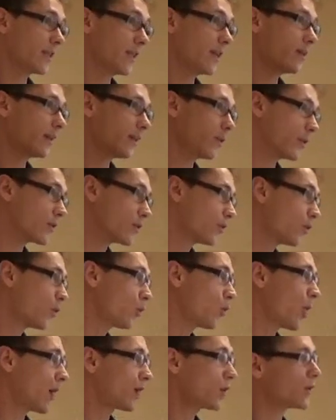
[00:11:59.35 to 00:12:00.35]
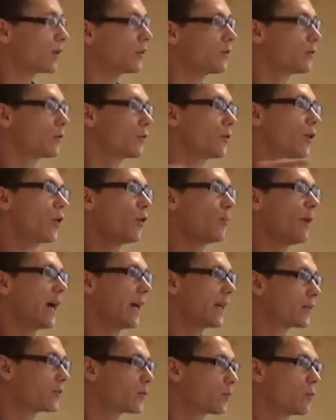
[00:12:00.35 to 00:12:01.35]
there was no question to go
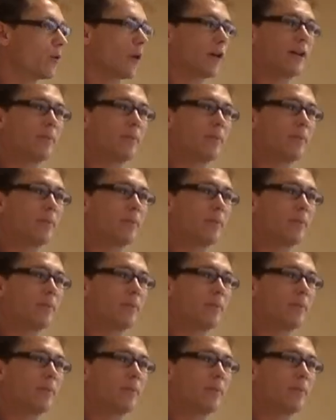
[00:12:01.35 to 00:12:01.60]
back to a